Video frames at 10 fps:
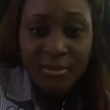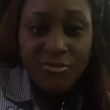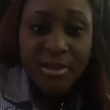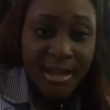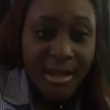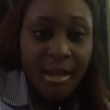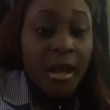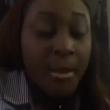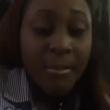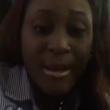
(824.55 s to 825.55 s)
Really?
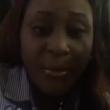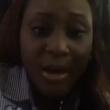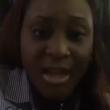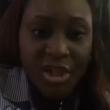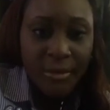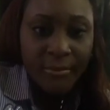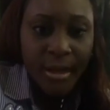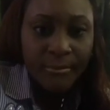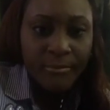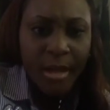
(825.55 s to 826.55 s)
But I'm going to achieve
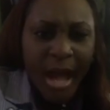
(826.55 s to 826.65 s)
them.